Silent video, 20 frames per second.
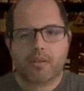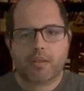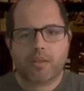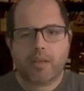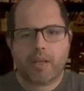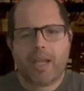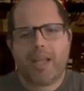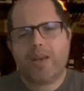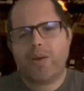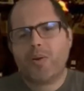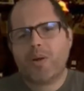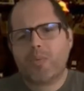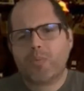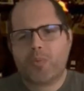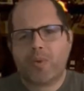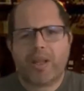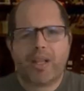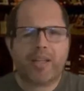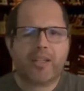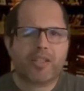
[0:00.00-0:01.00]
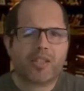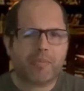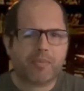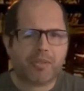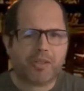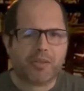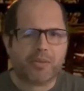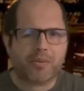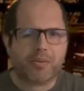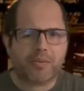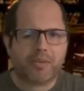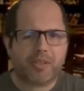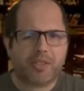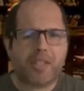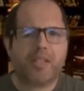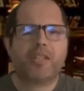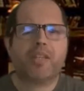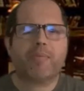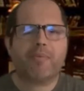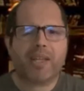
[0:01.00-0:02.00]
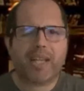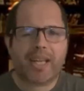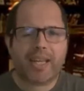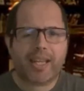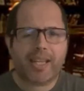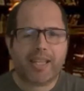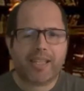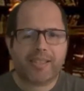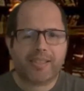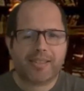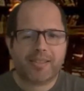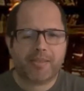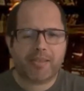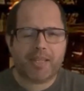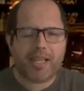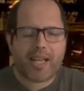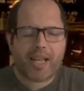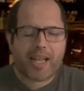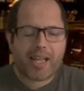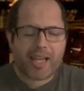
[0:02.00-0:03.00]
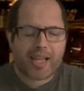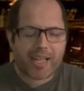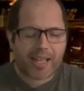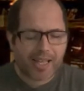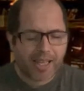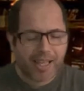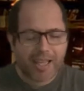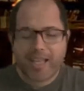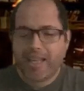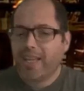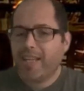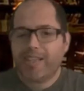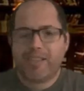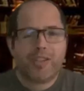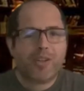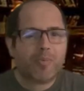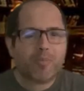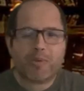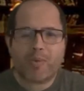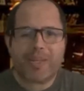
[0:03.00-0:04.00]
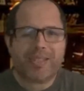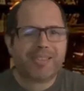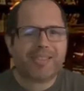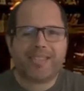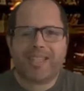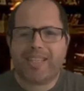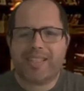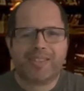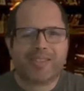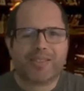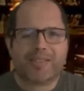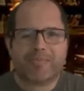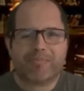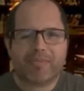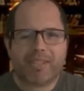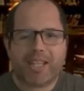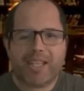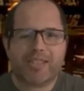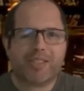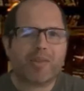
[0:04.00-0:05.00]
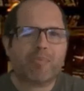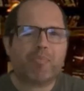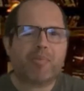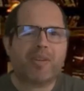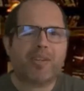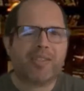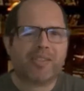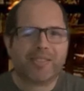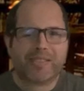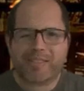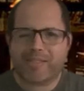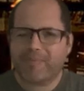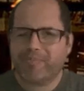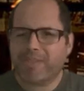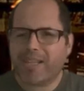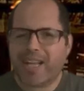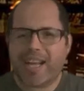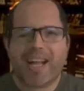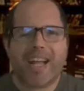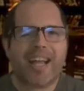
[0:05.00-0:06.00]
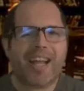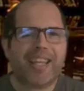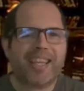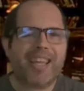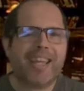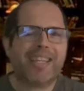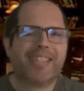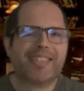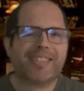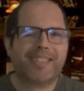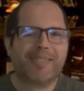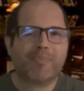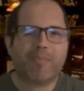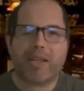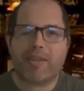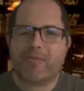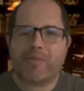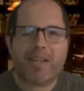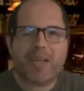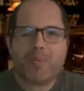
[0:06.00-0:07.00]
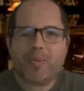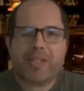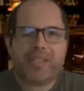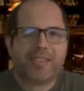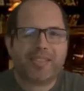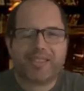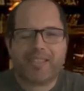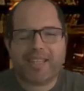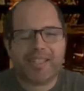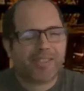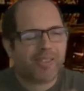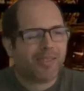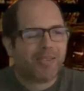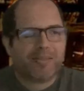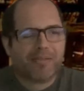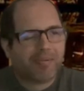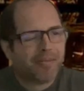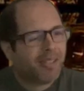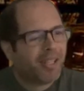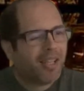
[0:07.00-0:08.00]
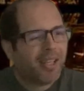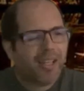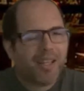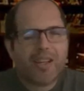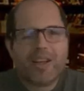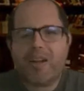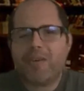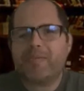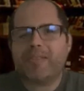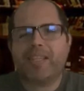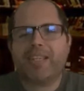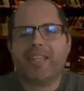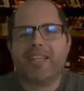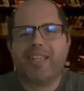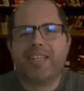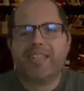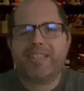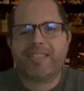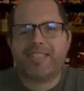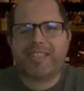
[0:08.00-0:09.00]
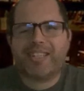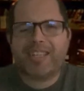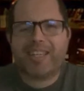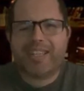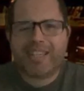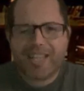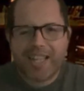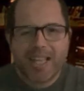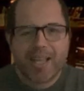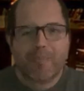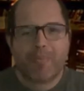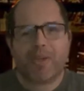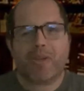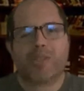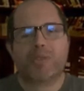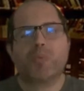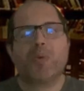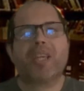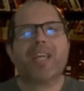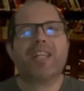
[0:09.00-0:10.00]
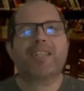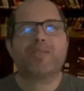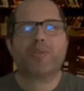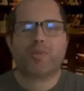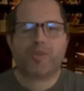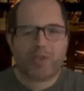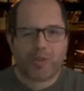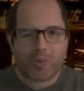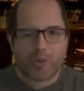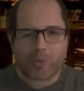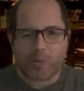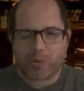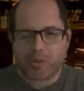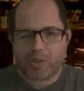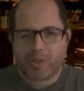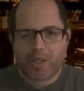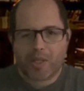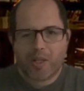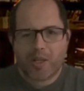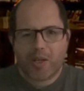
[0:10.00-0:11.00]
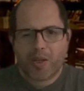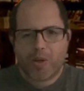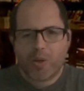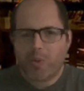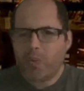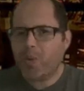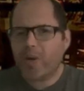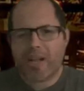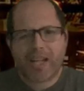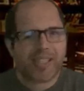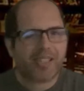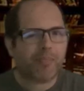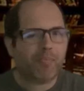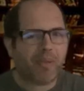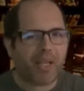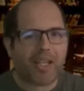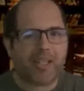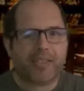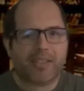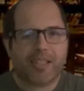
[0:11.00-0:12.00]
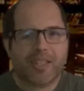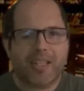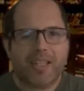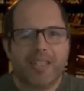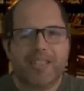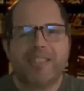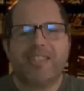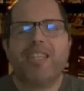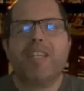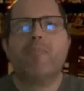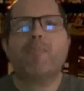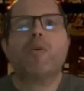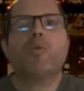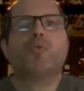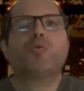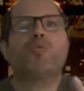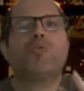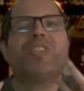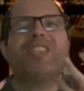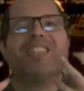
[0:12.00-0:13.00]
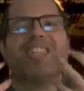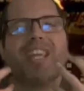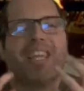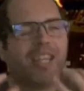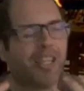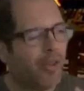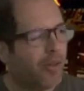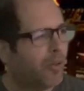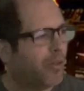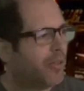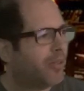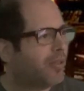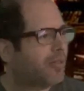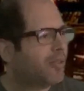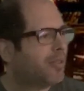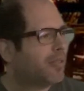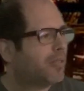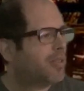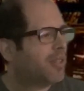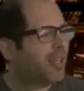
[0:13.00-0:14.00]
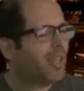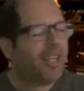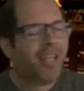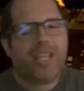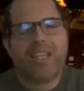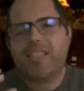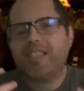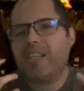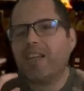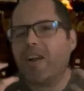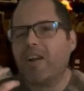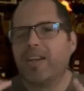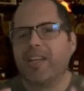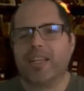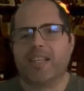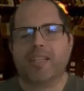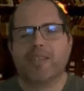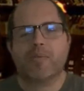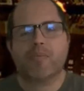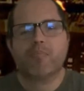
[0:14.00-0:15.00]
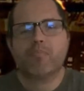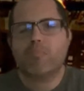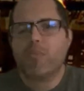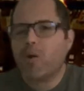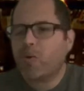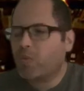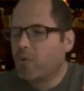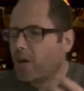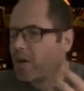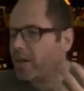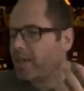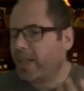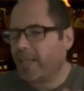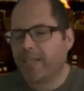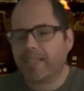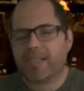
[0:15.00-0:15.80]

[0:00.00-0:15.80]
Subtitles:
Hello and welcome to Turning Veganese. Numquat season is upon us. Ah yes, my favorite season of the year because we get to choose who has been the most ridiculous, idiotic, moronic,